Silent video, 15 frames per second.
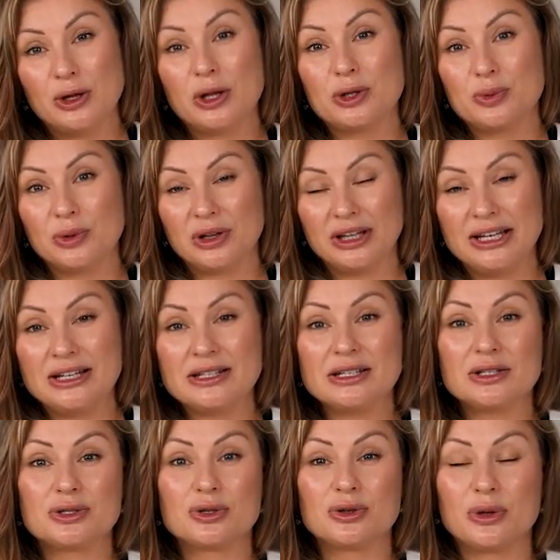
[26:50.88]
that will lead
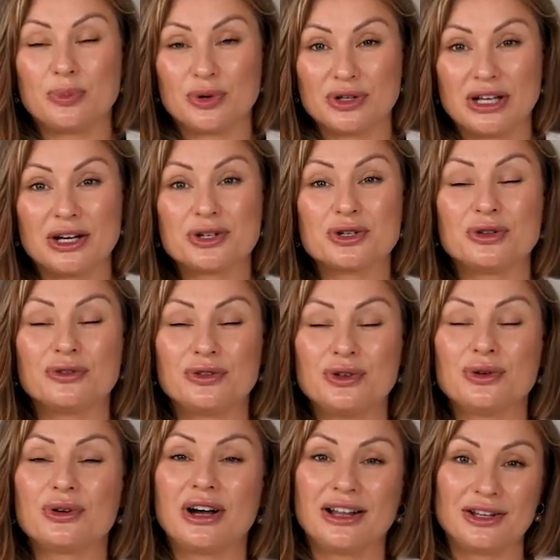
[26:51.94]
to the production of
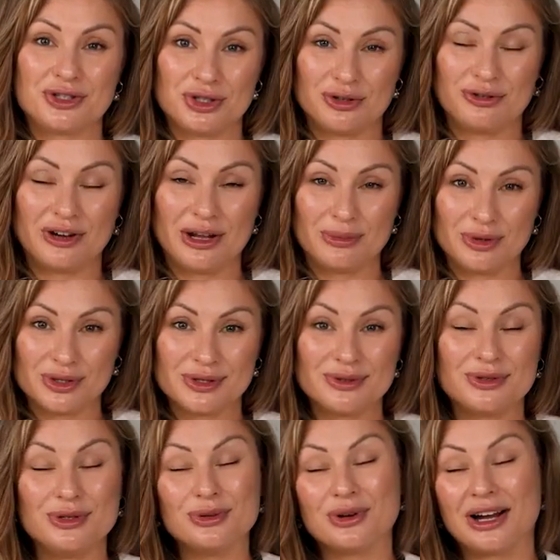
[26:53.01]
new collagen fibers.
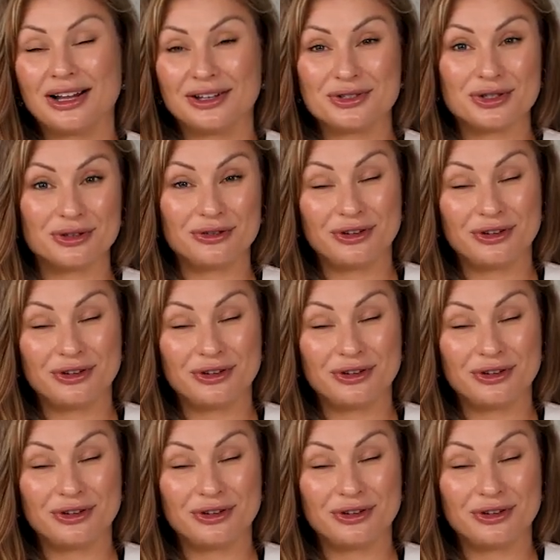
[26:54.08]
New collagen